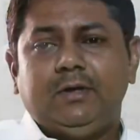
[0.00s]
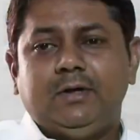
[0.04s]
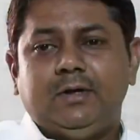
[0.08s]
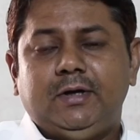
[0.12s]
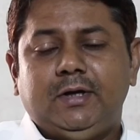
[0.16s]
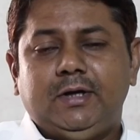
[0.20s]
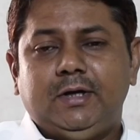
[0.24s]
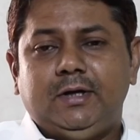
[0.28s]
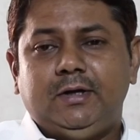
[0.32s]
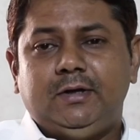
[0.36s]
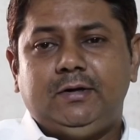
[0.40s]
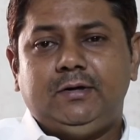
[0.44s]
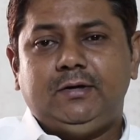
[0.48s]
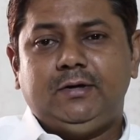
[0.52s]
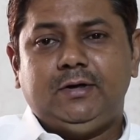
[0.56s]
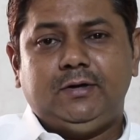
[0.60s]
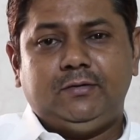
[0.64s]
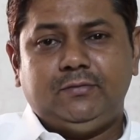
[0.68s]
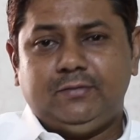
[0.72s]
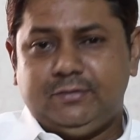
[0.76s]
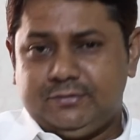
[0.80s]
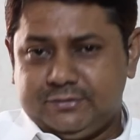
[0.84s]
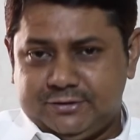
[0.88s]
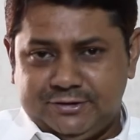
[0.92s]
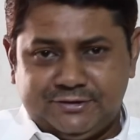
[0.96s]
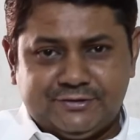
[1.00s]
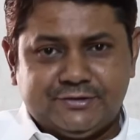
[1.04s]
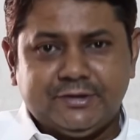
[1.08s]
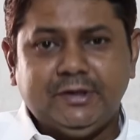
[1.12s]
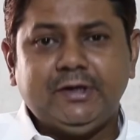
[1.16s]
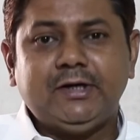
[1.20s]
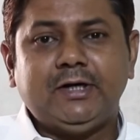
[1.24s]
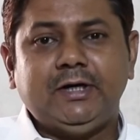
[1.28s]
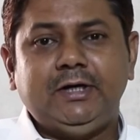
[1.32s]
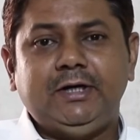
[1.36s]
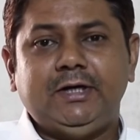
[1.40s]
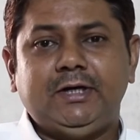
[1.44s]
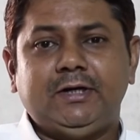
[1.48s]
and it was crystal
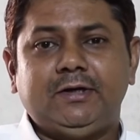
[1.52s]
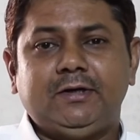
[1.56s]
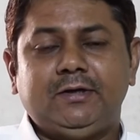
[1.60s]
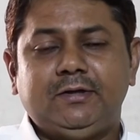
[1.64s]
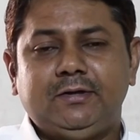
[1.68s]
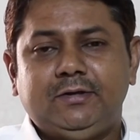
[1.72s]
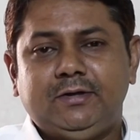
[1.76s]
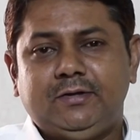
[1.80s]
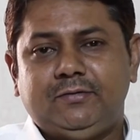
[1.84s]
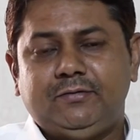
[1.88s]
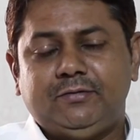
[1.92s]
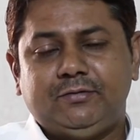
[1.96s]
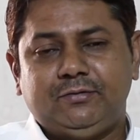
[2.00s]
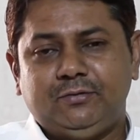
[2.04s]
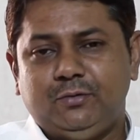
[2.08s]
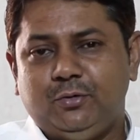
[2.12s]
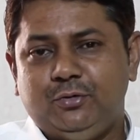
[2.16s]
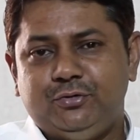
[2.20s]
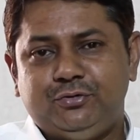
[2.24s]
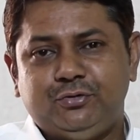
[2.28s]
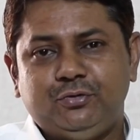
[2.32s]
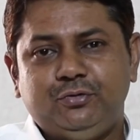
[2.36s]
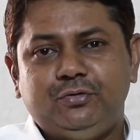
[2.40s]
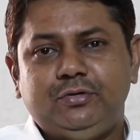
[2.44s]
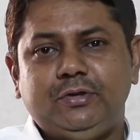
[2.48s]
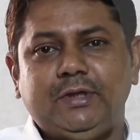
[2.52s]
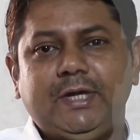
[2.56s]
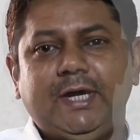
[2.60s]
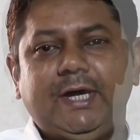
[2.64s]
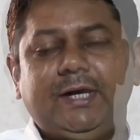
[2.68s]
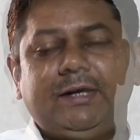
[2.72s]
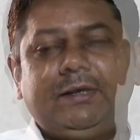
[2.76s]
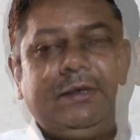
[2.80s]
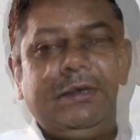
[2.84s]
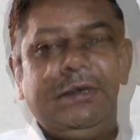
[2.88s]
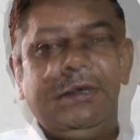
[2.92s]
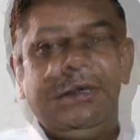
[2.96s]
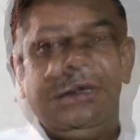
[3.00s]
clear. There was no issue in that.